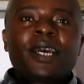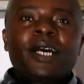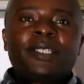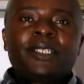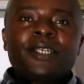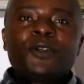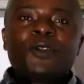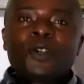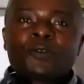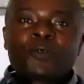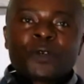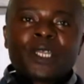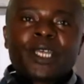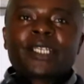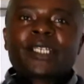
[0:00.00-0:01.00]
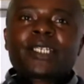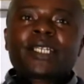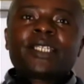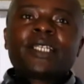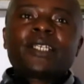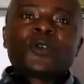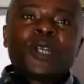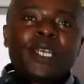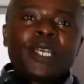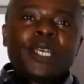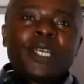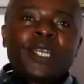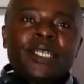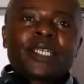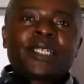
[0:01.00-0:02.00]
And then don't forget that on
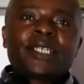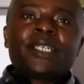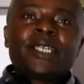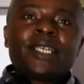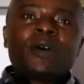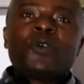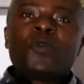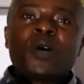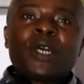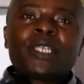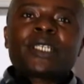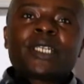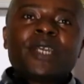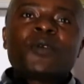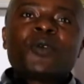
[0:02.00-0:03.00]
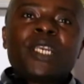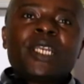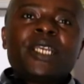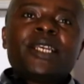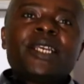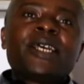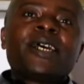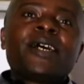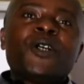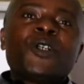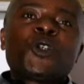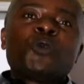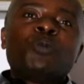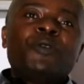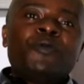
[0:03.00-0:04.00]
LinkedIn, I would want really to
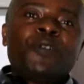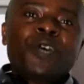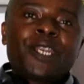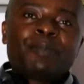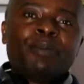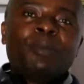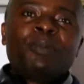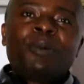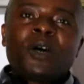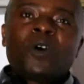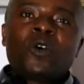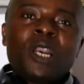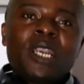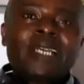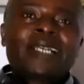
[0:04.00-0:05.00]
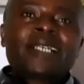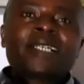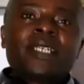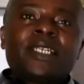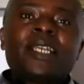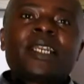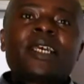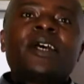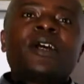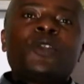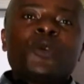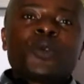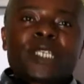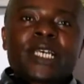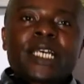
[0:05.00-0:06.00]
be very popular on LinkedIn. You
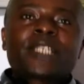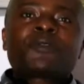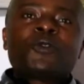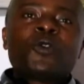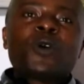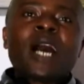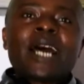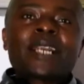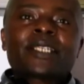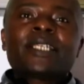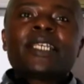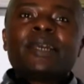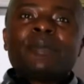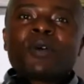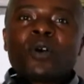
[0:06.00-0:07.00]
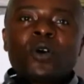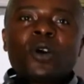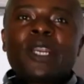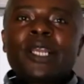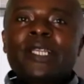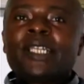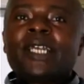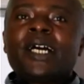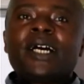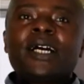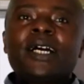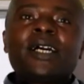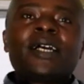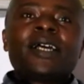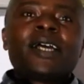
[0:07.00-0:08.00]
search for RCM College
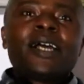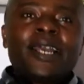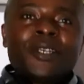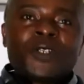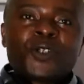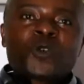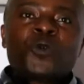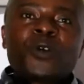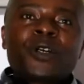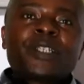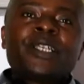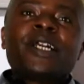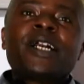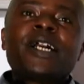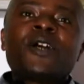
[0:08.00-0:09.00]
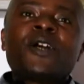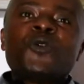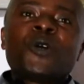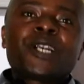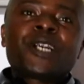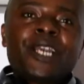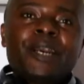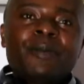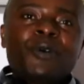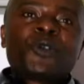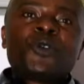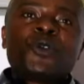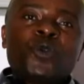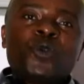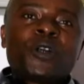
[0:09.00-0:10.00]
there, ensure there you are able to
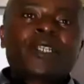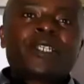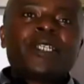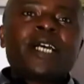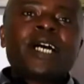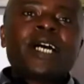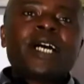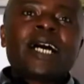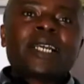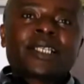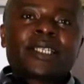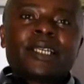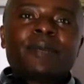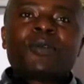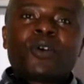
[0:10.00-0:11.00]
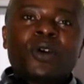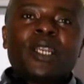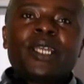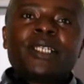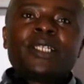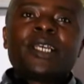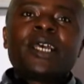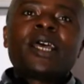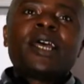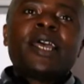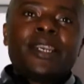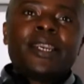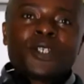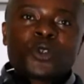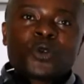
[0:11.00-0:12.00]
do what here, RCM College,
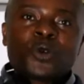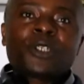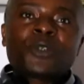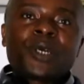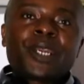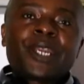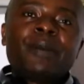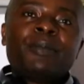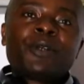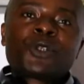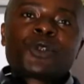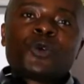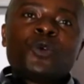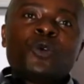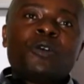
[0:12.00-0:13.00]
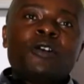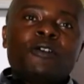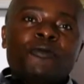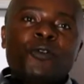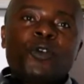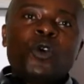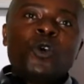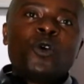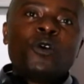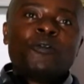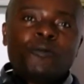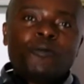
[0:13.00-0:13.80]
ensure that you are able to follow.